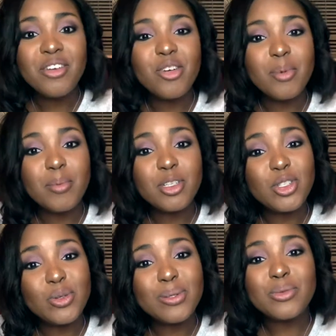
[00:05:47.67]
Remember
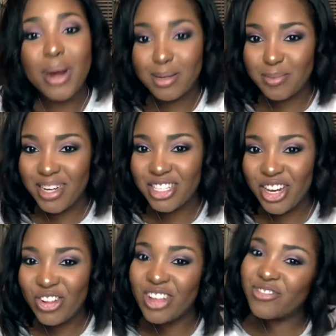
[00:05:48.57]
to subscribe to my
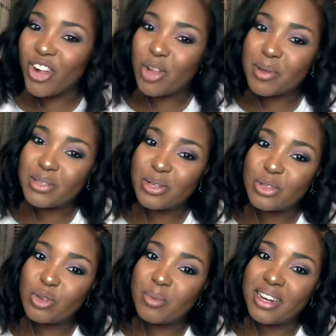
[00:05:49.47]
channel and follow me on
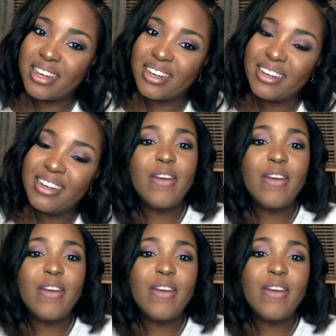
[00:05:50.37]
social media.